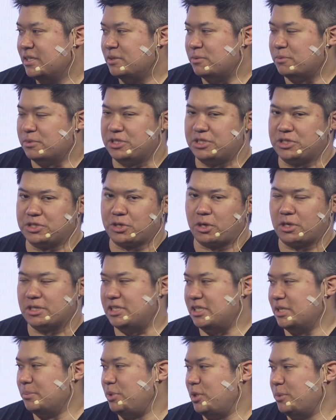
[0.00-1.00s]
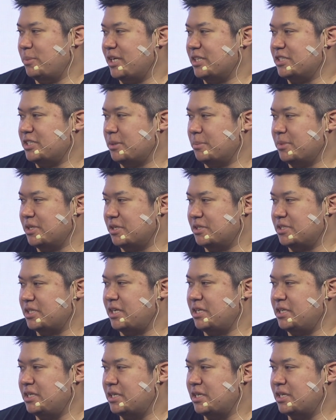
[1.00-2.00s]
would start to implement some of those
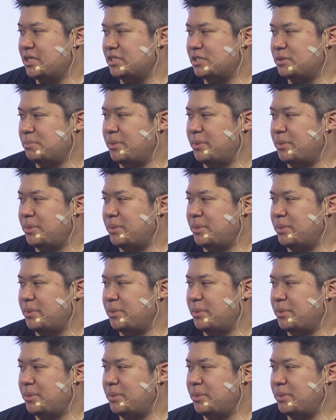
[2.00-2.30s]
ideas.